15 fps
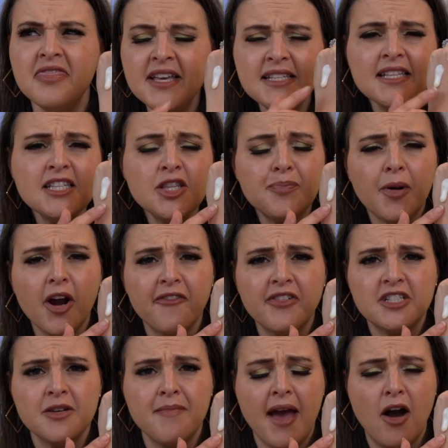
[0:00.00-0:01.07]
This is the
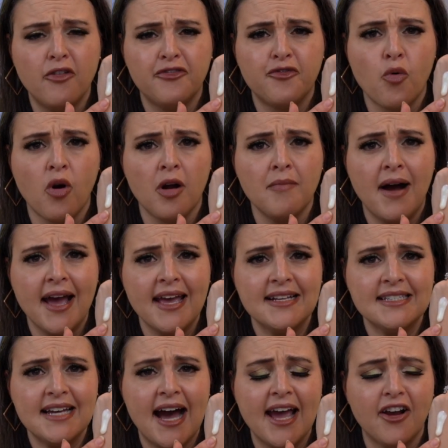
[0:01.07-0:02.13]
perfect amount for my
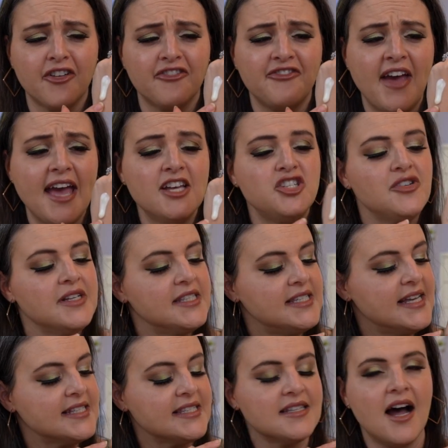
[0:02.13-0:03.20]
entire face. You can
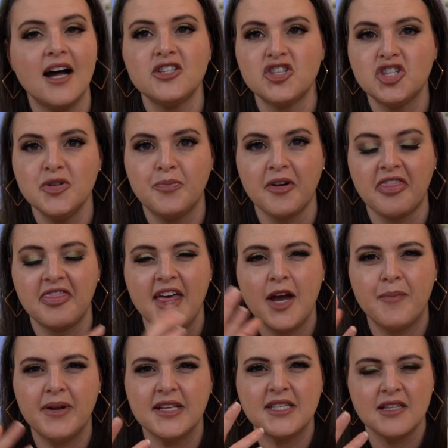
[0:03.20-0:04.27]
see it's not super
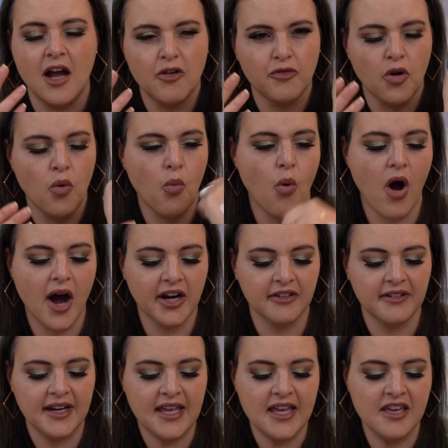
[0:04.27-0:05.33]
thick, but it's not real
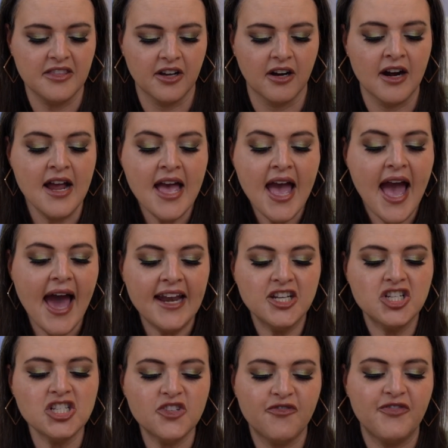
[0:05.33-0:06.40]
watery either. And
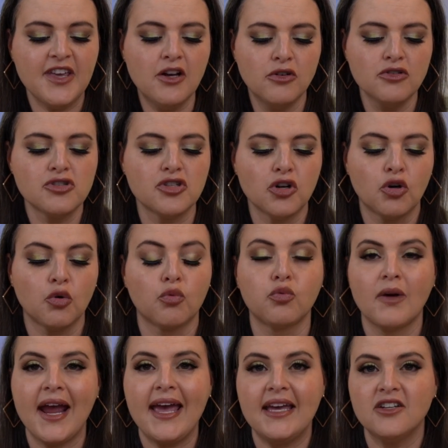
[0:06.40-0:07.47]
it just feels
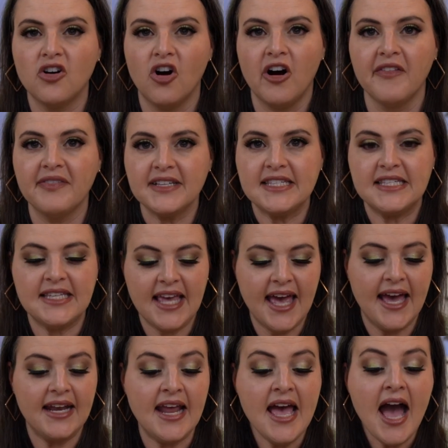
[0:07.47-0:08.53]
great on the
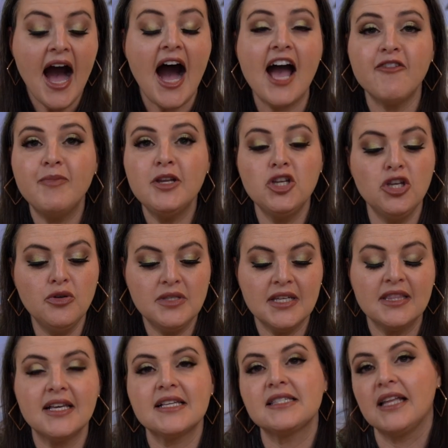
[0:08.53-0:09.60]
skin. I've been
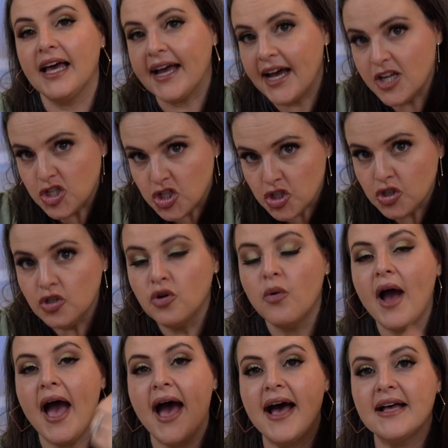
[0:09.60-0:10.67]
using this like I
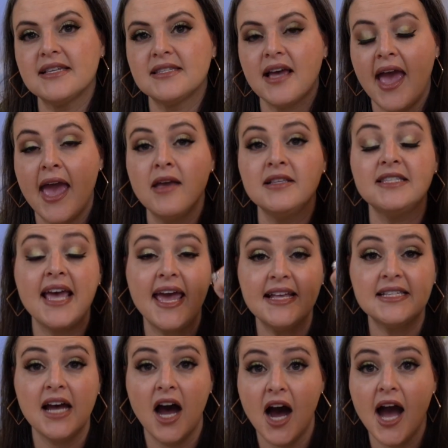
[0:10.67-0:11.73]
do as a
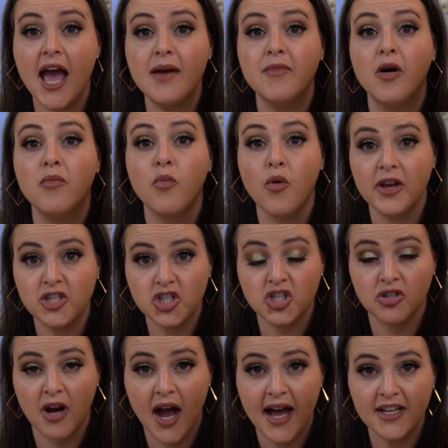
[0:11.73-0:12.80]
daytime
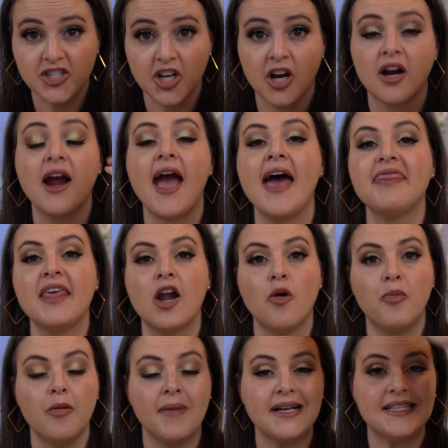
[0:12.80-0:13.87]
moisturizer, and then I'll
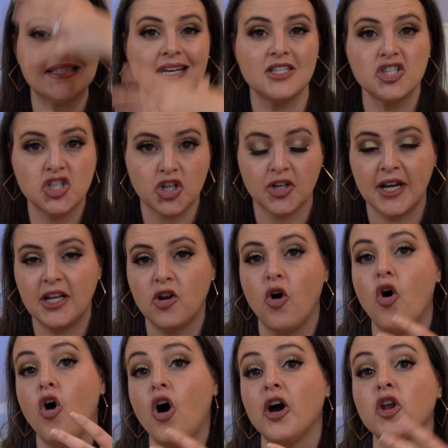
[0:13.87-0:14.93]
put my sunscreen
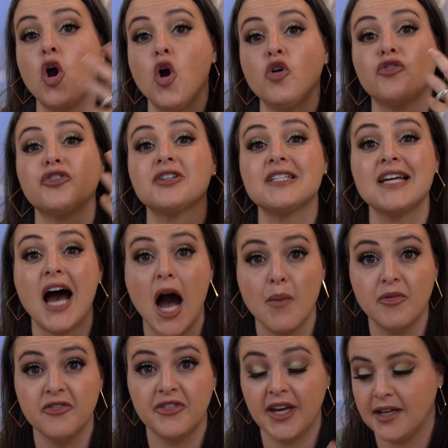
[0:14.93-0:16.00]
on over top of